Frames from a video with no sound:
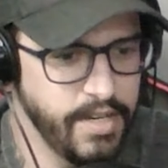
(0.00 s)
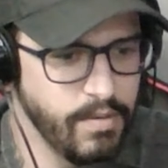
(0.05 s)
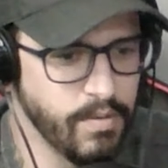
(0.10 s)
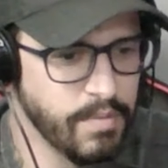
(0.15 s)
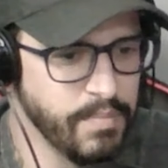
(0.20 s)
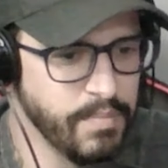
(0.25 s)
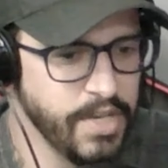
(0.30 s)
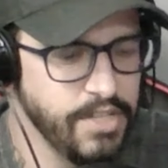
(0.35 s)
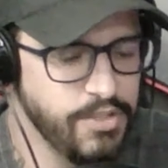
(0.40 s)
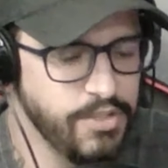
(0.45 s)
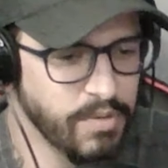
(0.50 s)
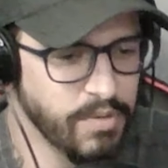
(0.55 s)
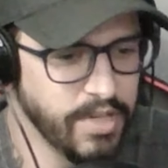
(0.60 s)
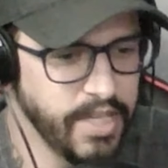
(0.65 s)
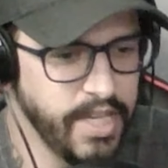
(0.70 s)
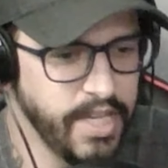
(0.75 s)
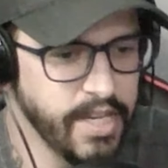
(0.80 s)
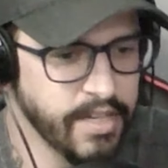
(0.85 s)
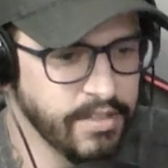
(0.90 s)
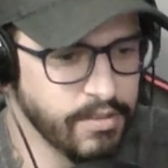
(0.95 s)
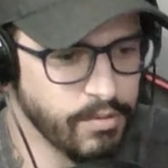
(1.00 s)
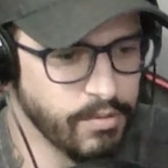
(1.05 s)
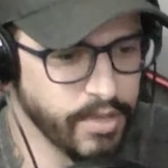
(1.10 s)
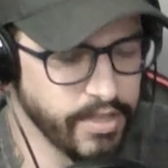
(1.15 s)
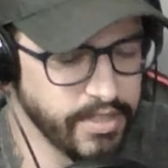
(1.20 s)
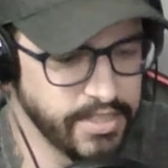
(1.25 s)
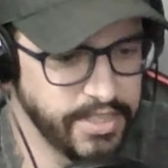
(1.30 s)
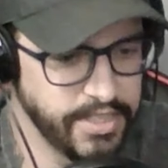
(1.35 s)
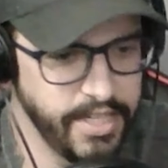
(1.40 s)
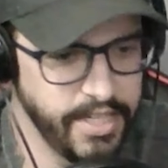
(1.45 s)
What made you want to get into real
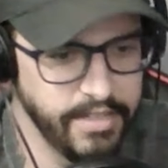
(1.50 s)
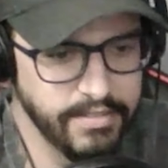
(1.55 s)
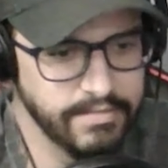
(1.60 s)
estate?